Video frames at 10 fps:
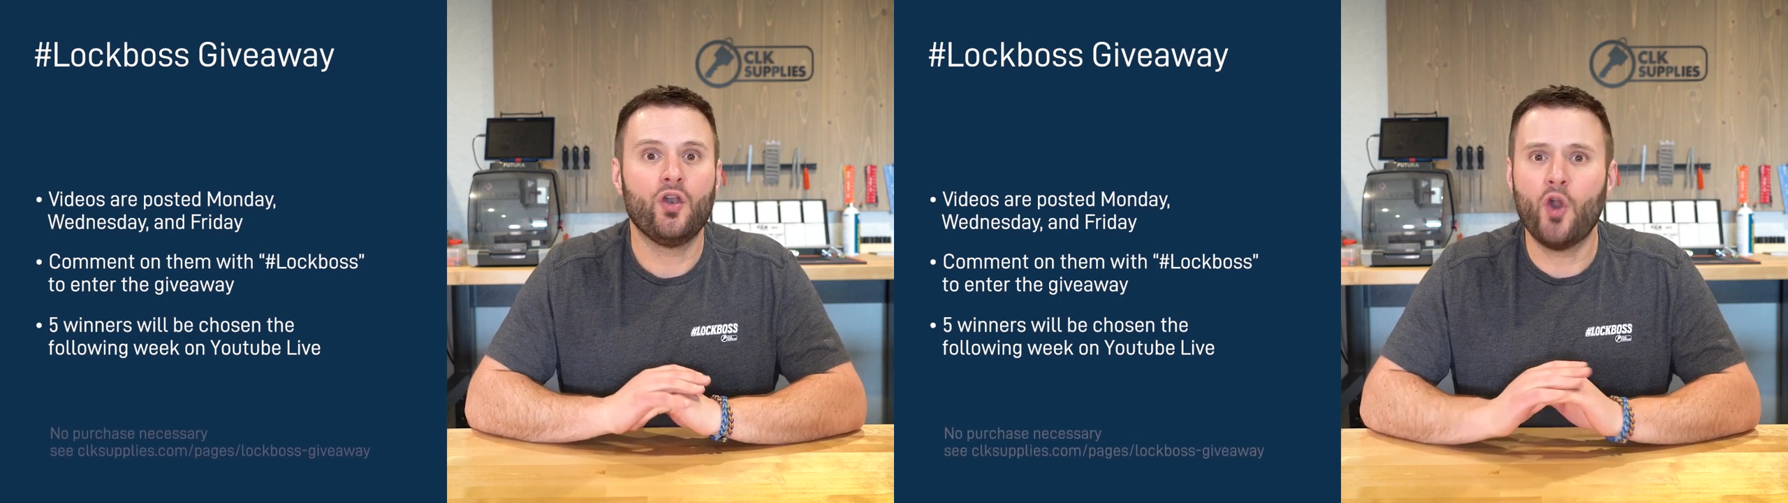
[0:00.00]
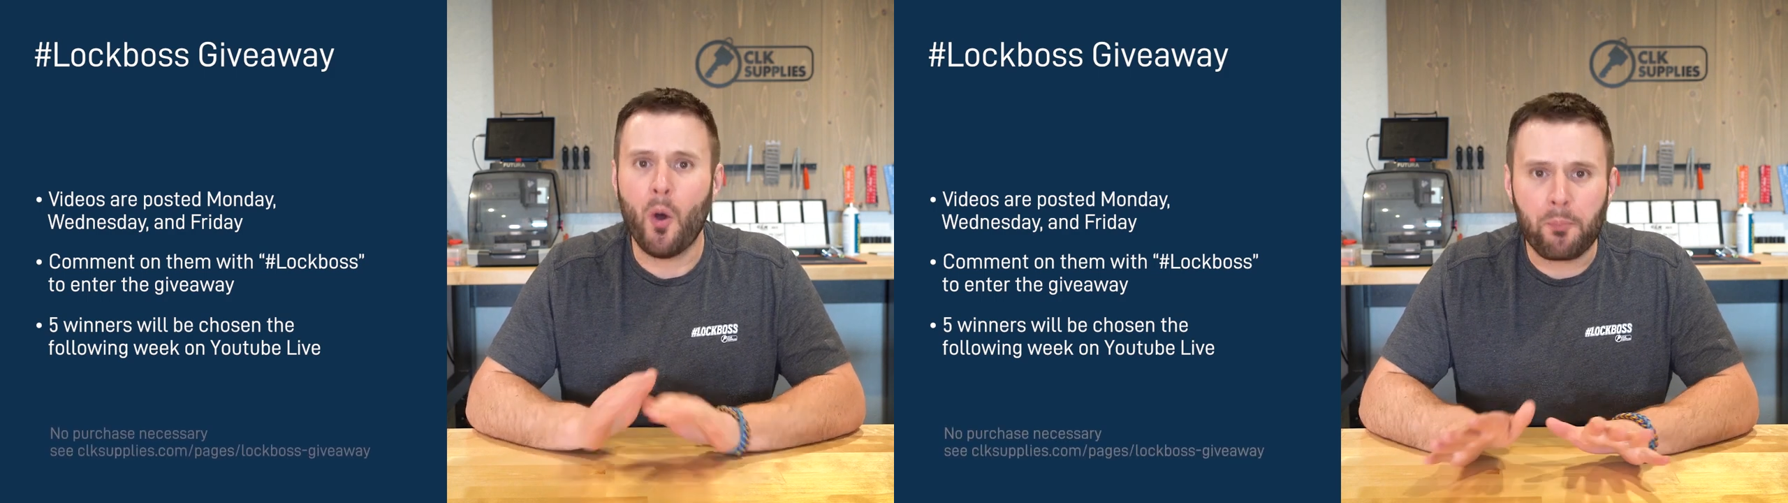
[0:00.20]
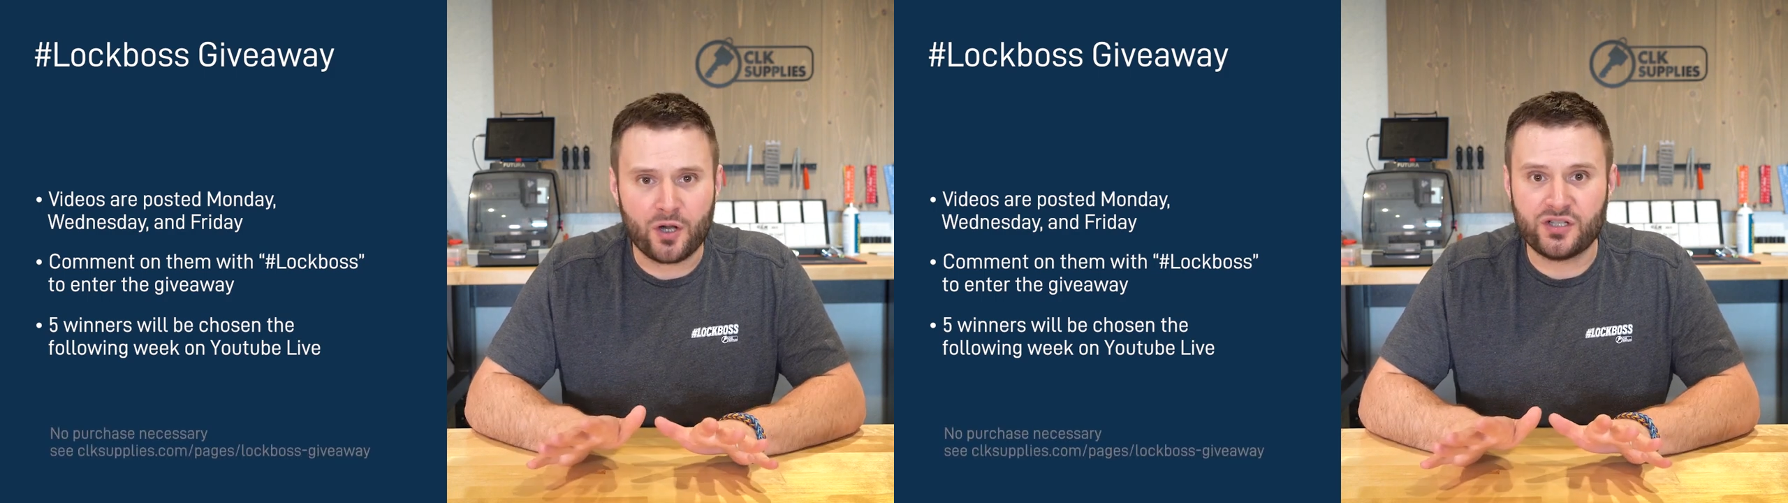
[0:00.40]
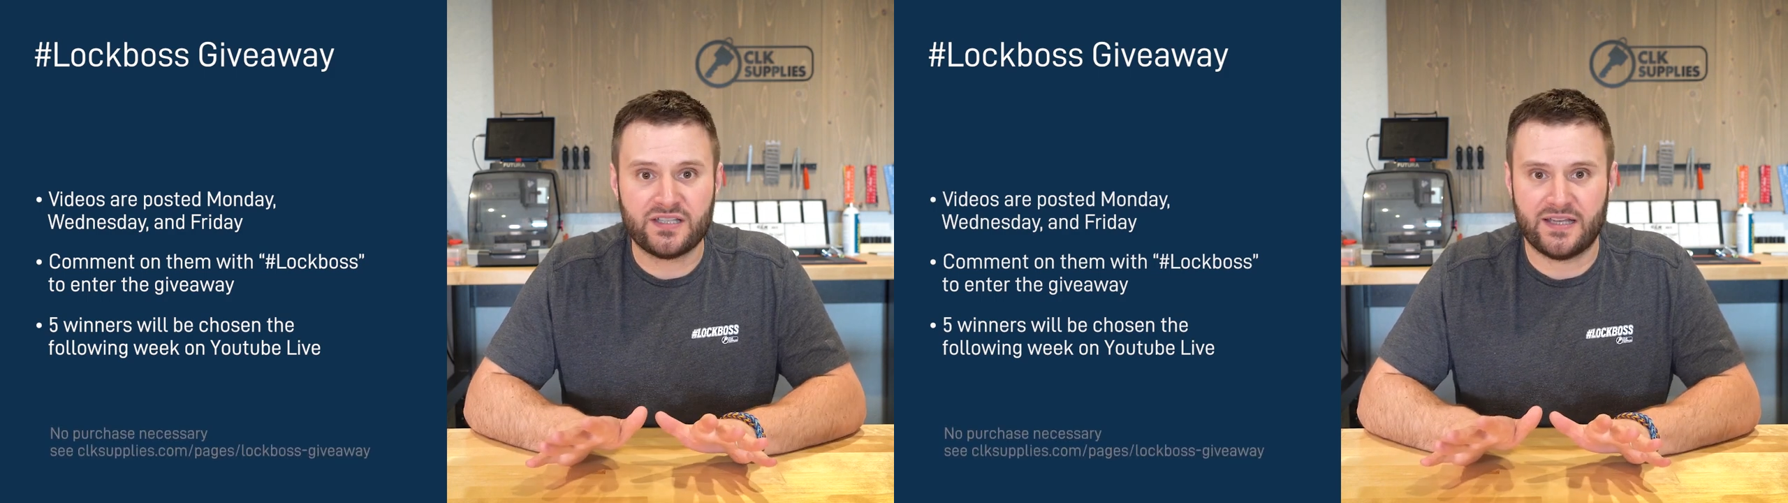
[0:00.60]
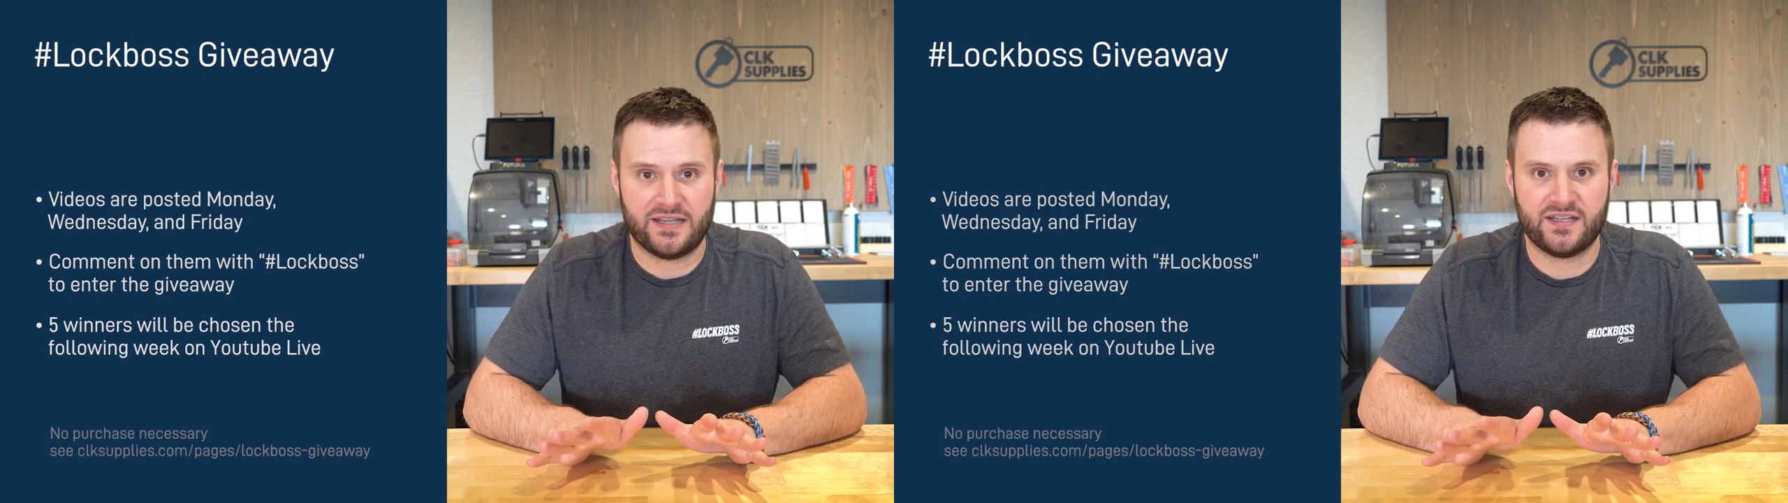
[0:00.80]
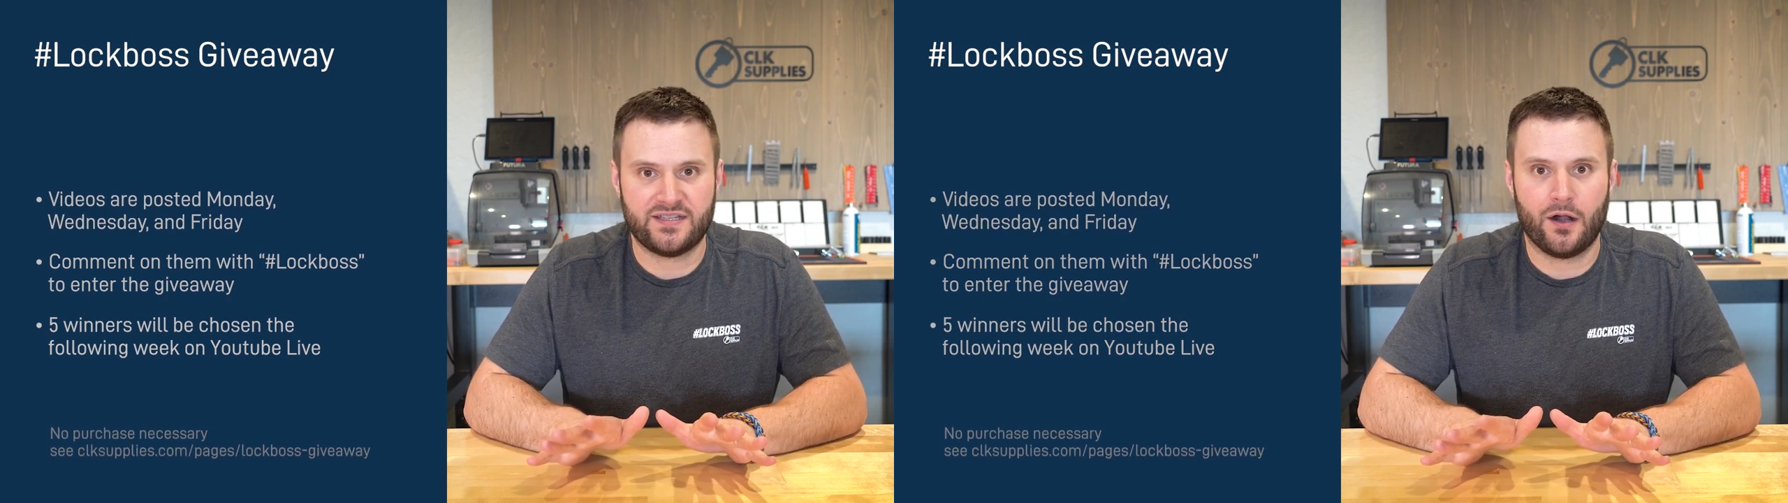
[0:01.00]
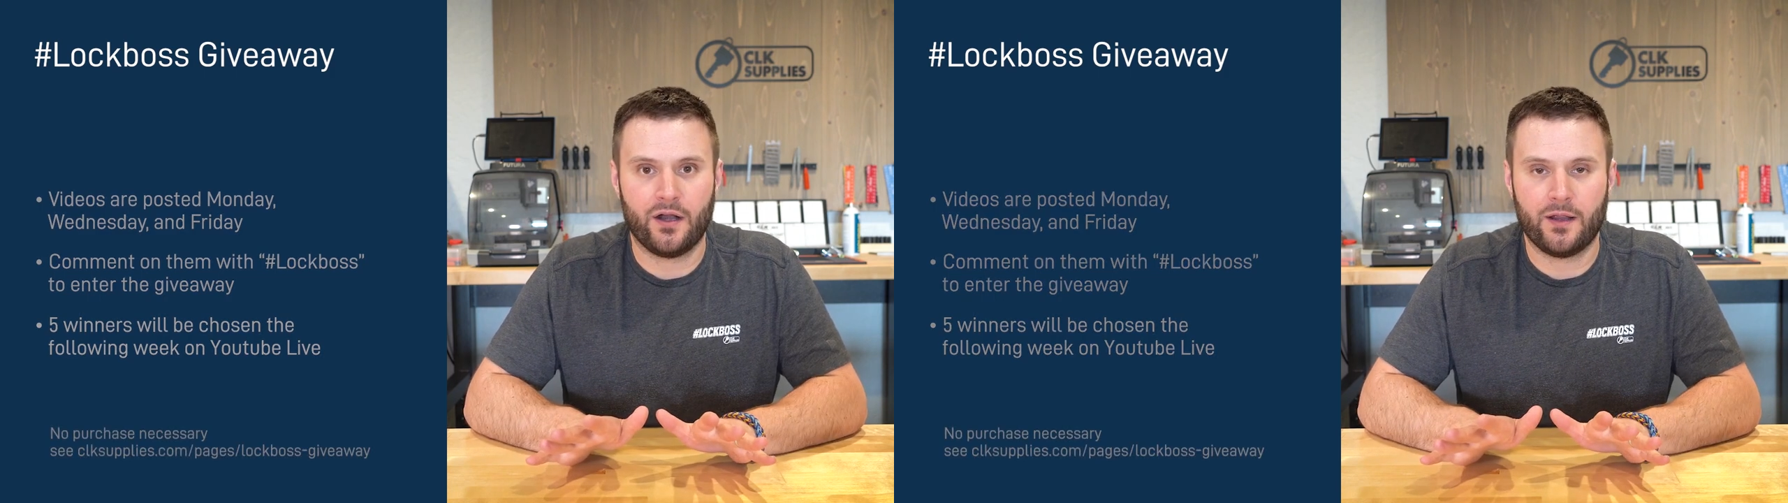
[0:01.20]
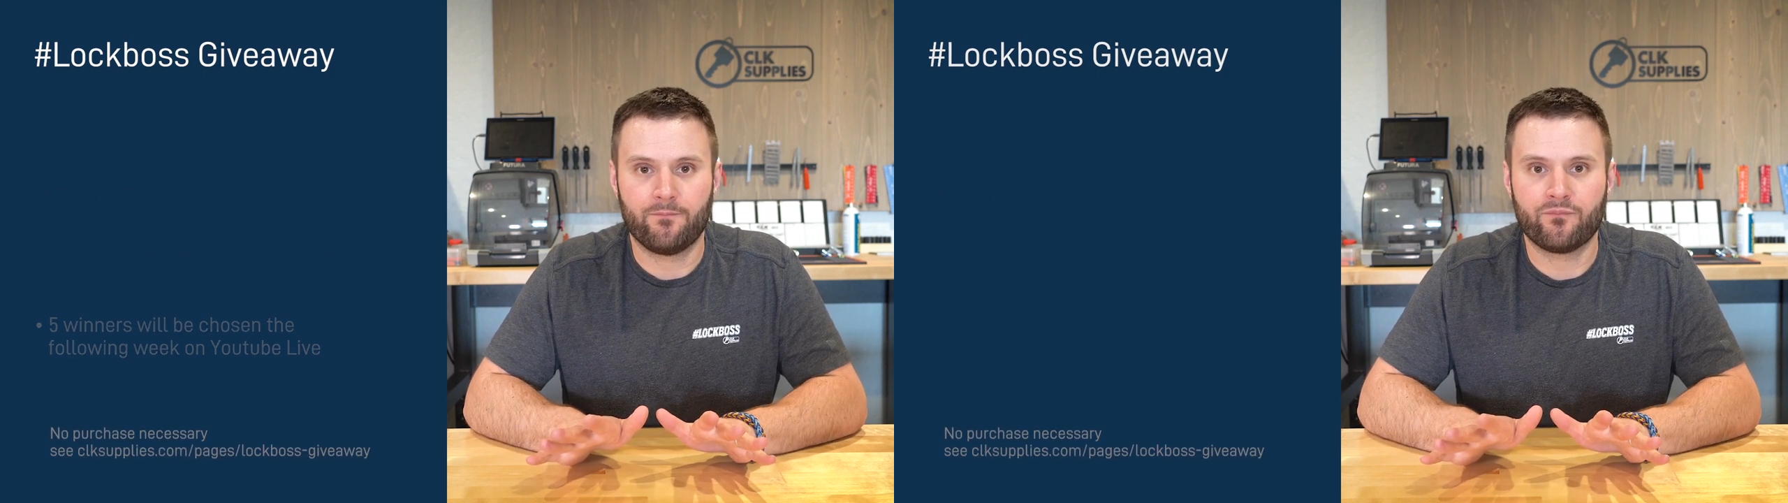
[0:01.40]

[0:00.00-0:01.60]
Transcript: no purchase necessary.